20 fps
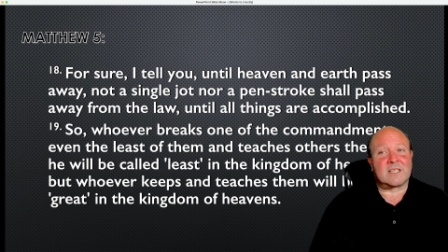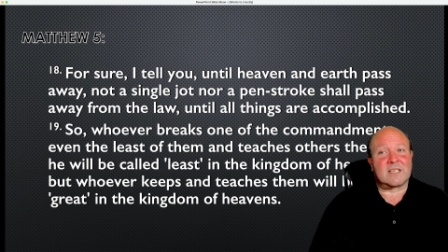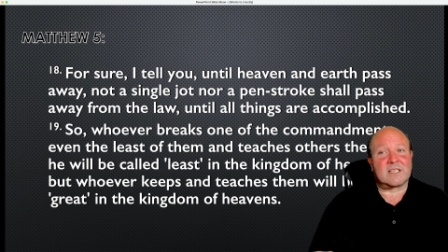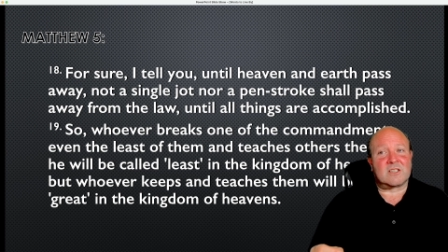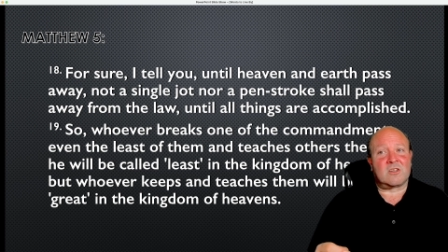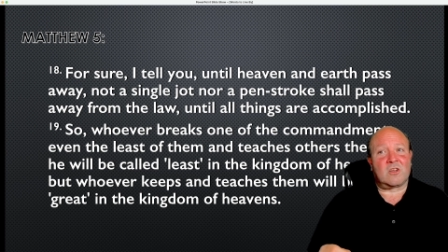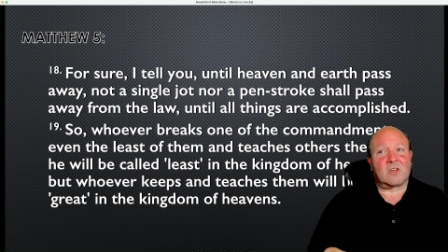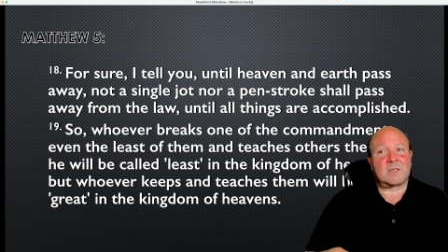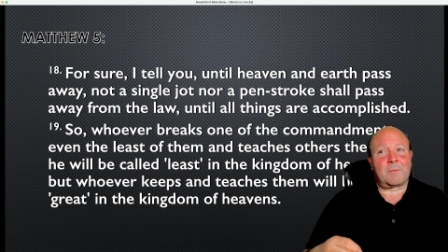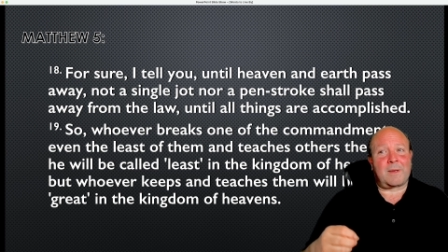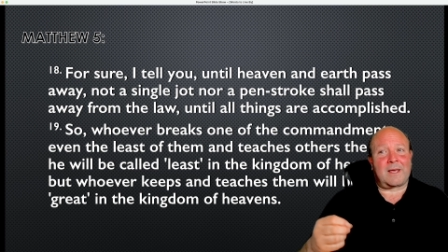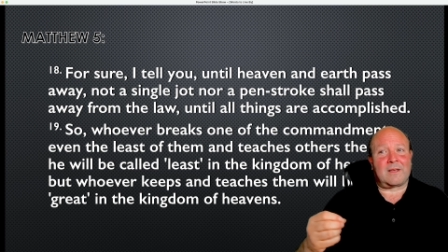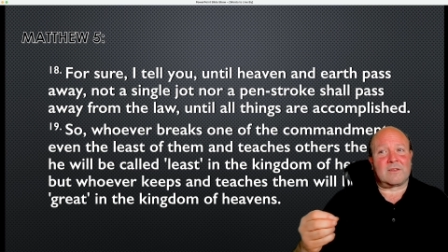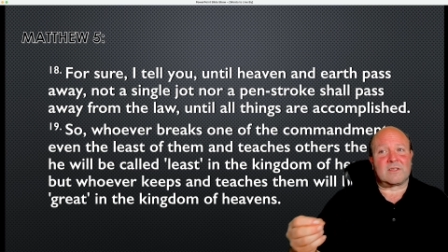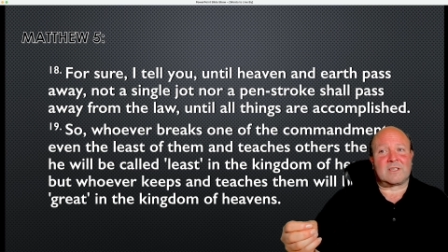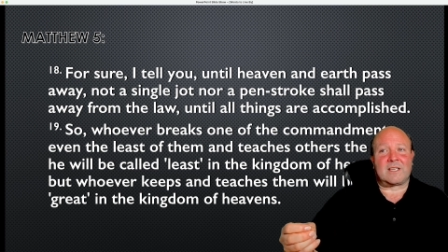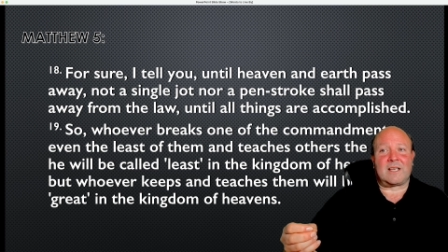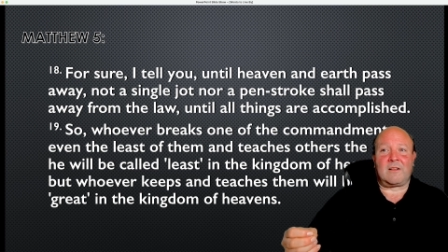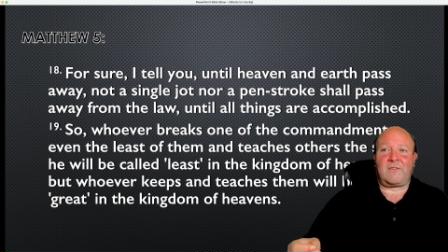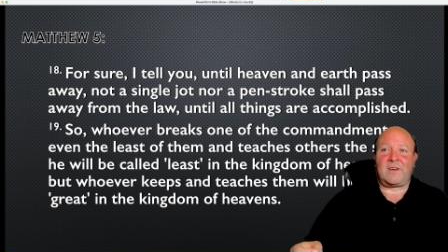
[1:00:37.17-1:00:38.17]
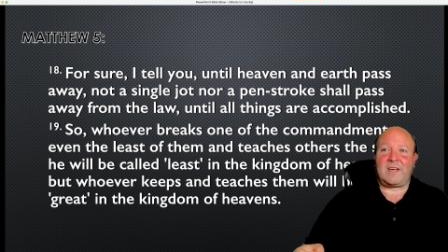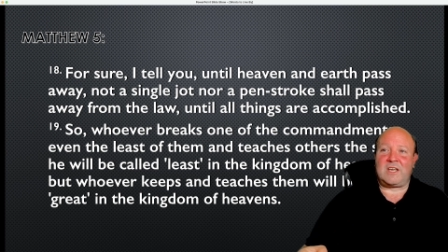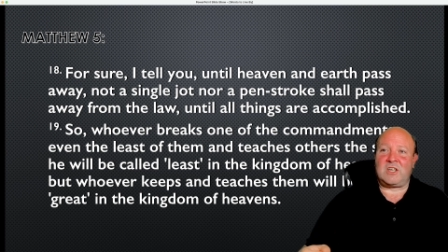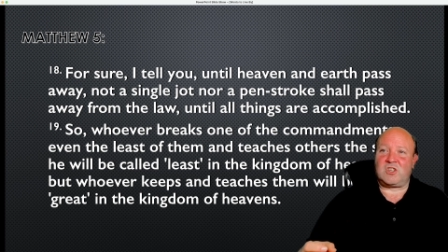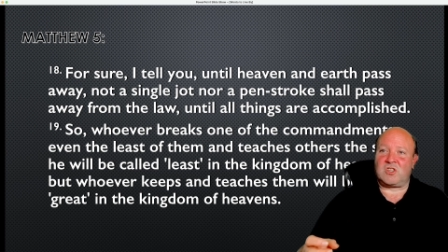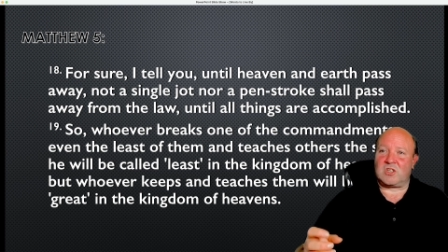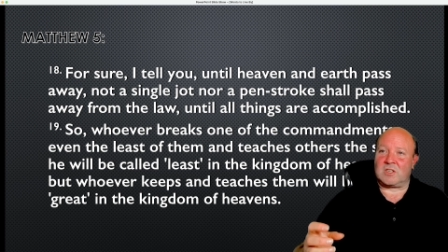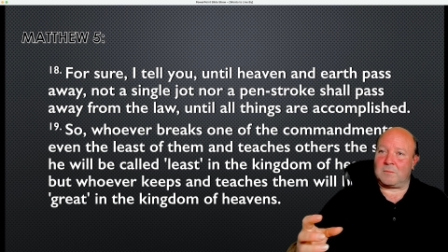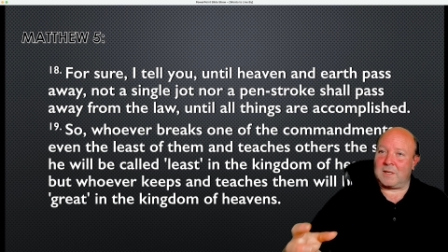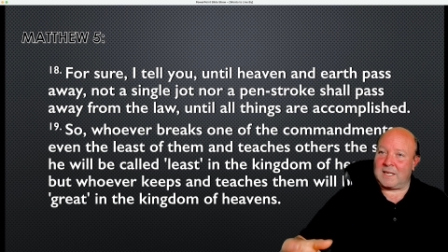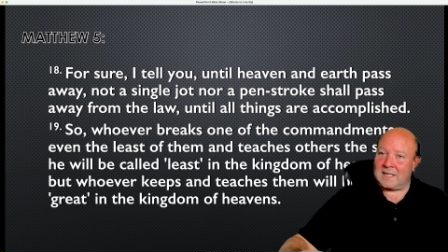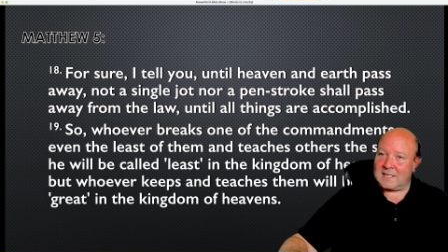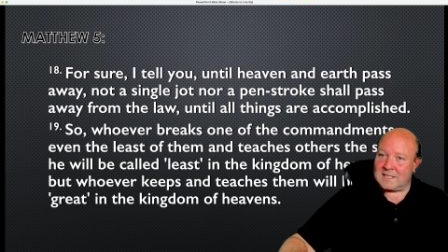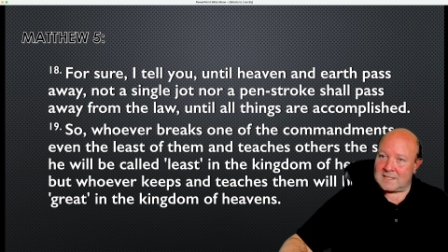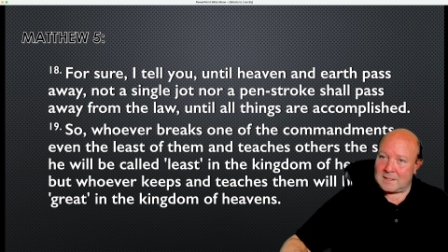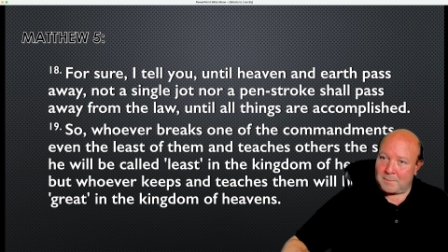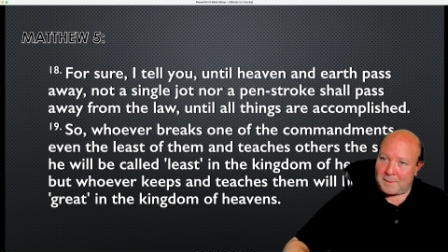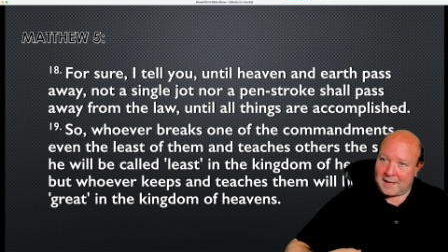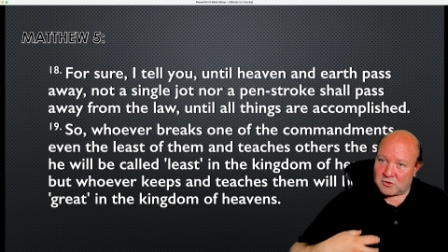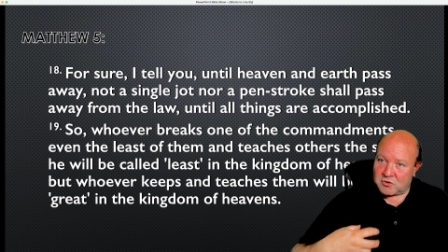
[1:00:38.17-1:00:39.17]
It's not about salvation, it's
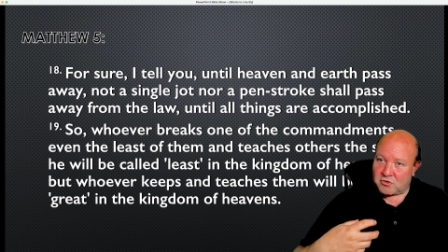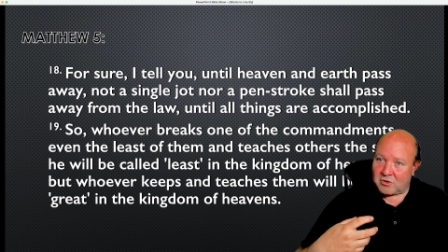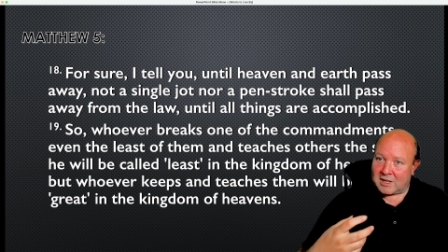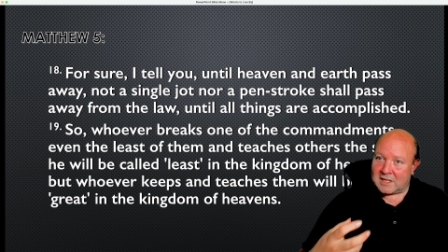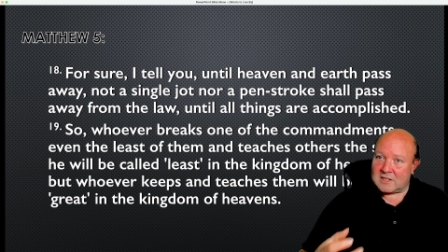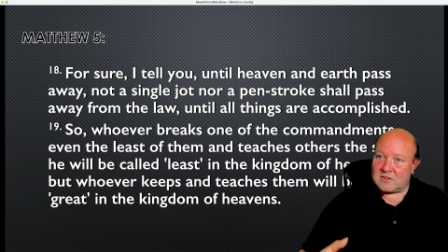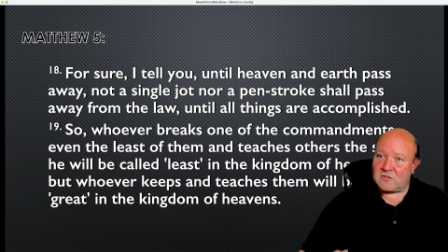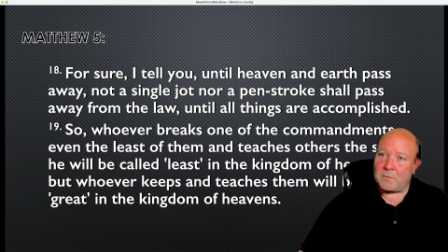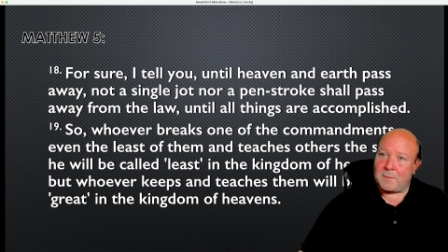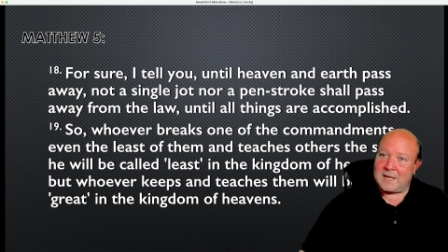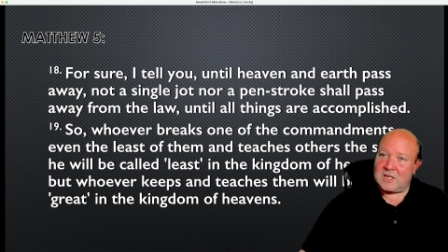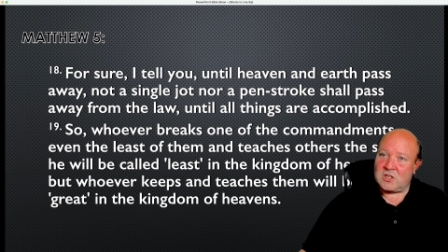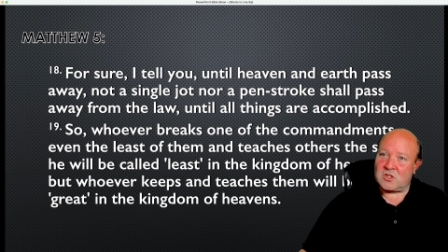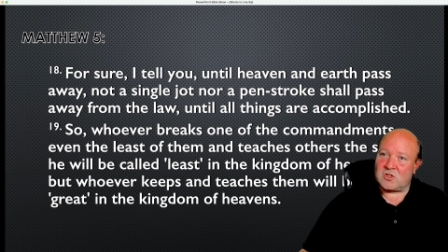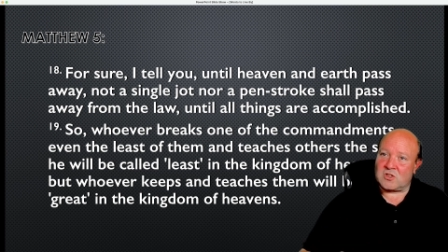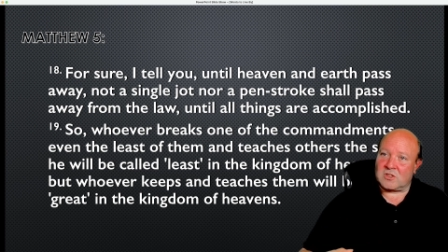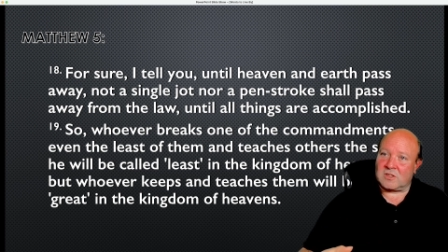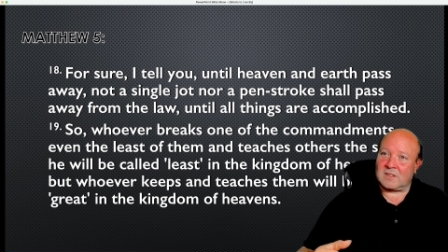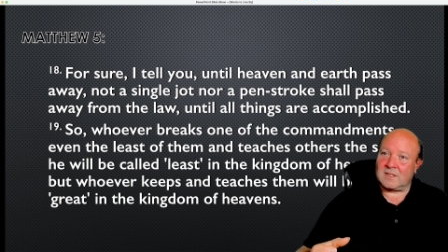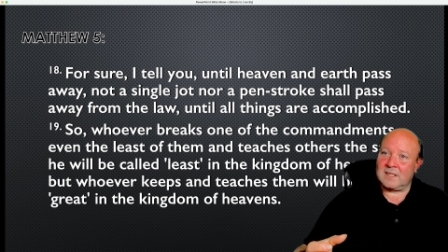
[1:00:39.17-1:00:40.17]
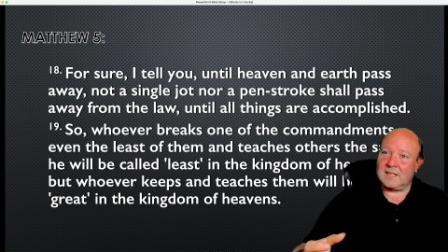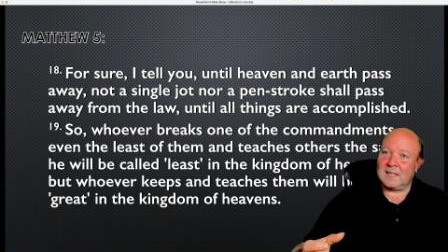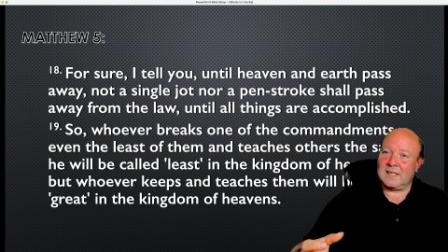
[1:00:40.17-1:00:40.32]
about transformation.